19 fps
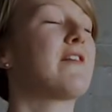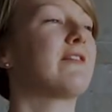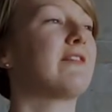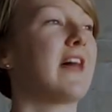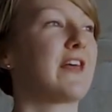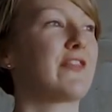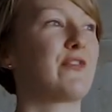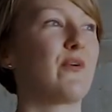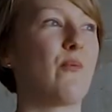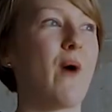
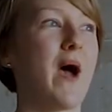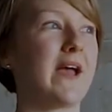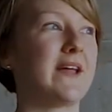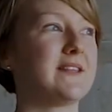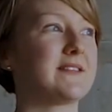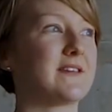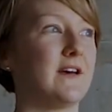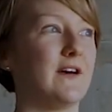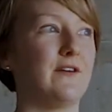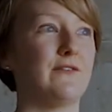like the
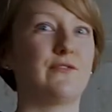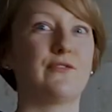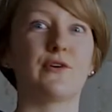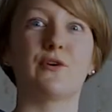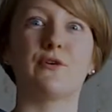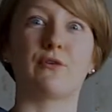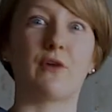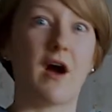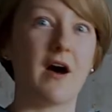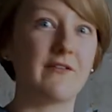wines of
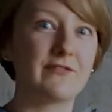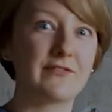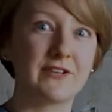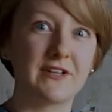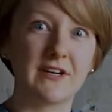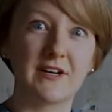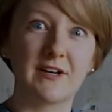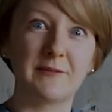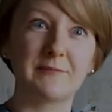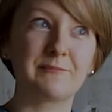
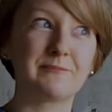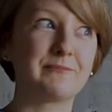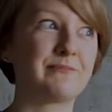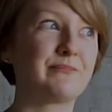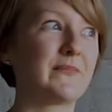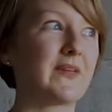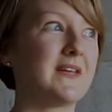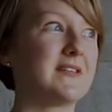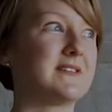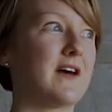Gravna,
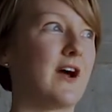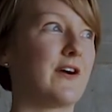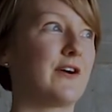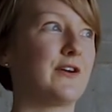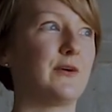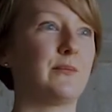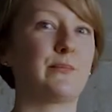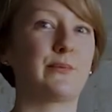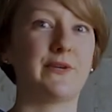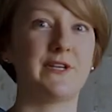
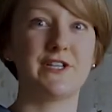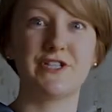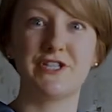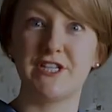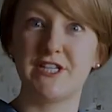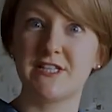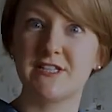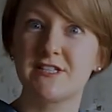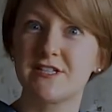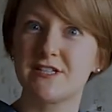Dario
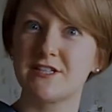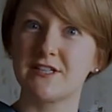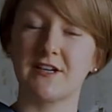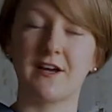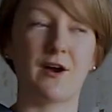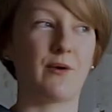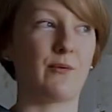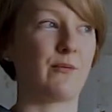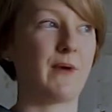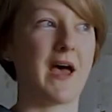Princic,
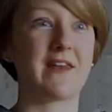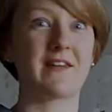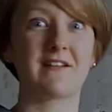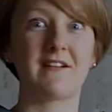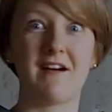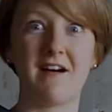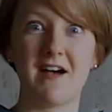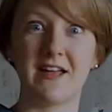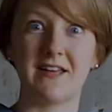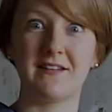
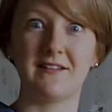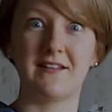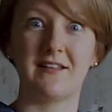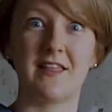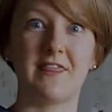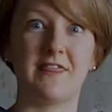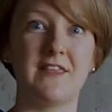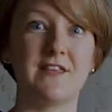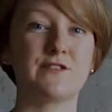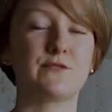Radicon.
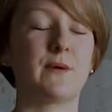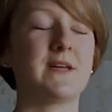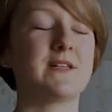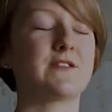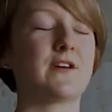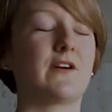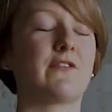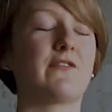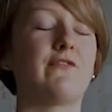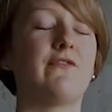These wines
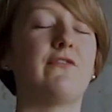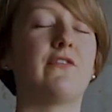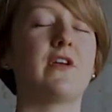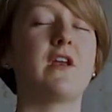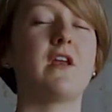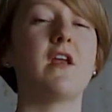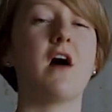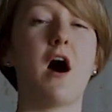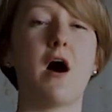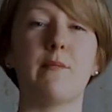are
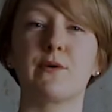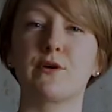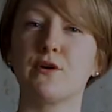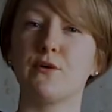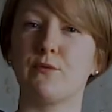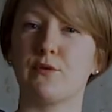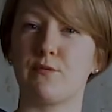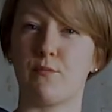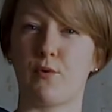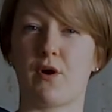
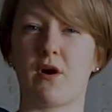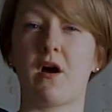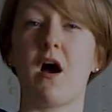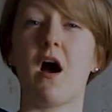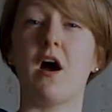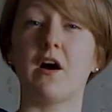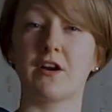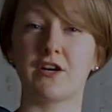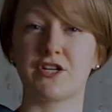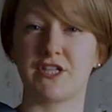phenomenal with more
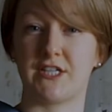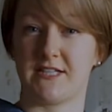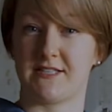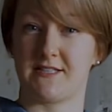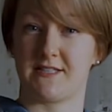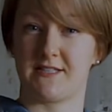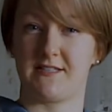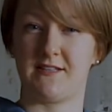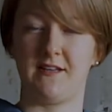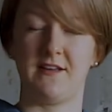
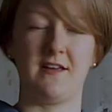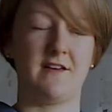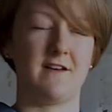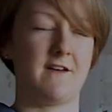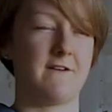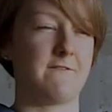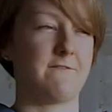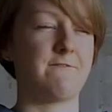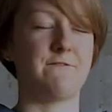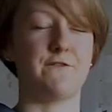unctuous
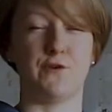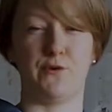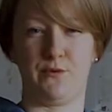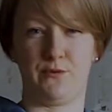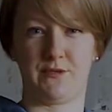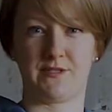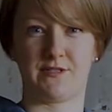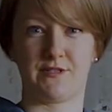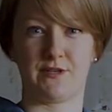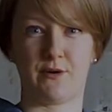
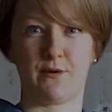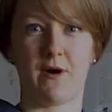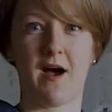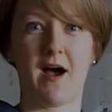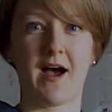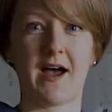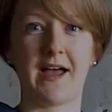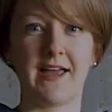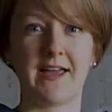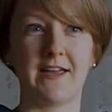foods. So
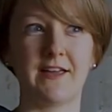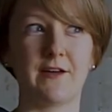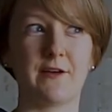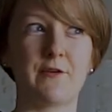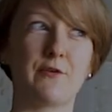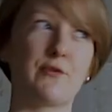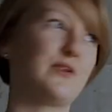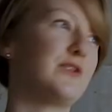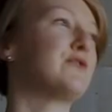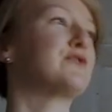I
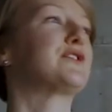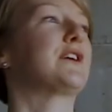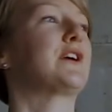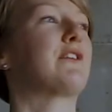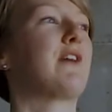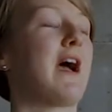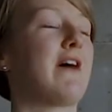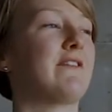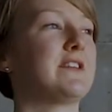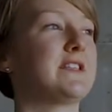usually
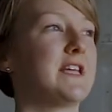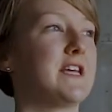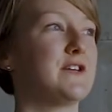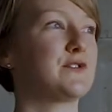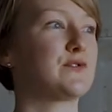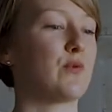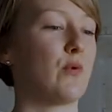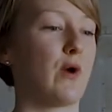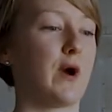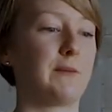gravitate
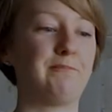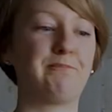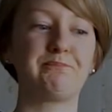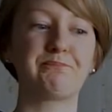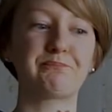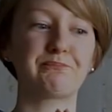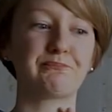toward